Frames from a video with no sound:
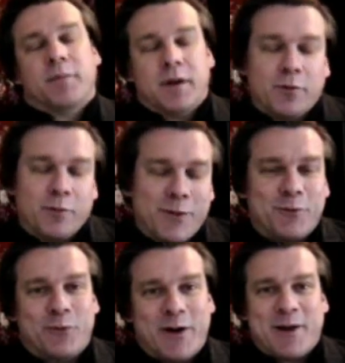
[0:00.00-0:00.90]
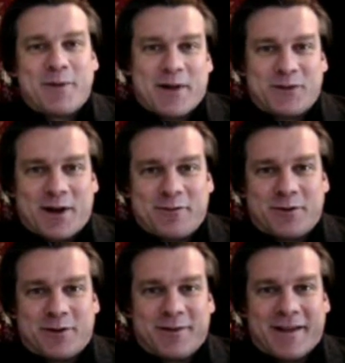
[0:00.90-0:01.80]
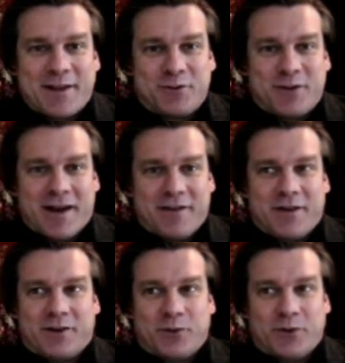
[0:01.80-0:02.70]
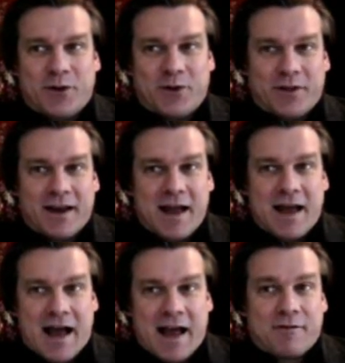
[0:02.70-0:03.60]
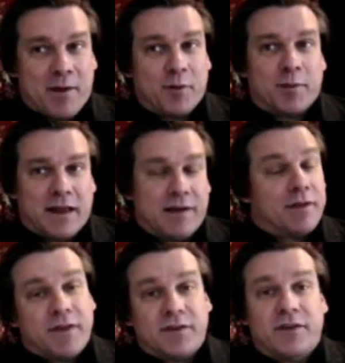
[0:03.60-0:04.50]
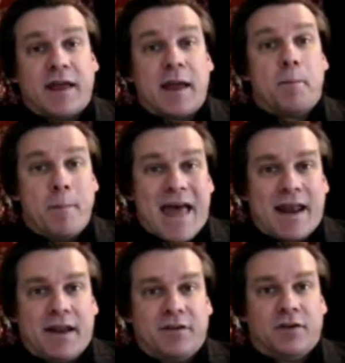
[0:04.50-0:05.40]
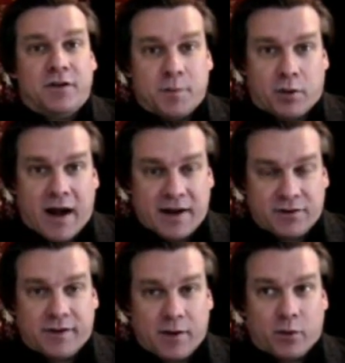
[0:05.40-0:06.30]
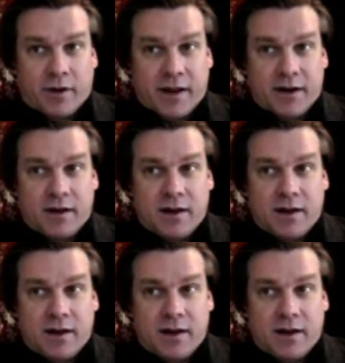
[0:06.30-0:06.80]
People who've been reading my stuff for the last 5 years will know that I've come to believe that this is a managed depression that we're in,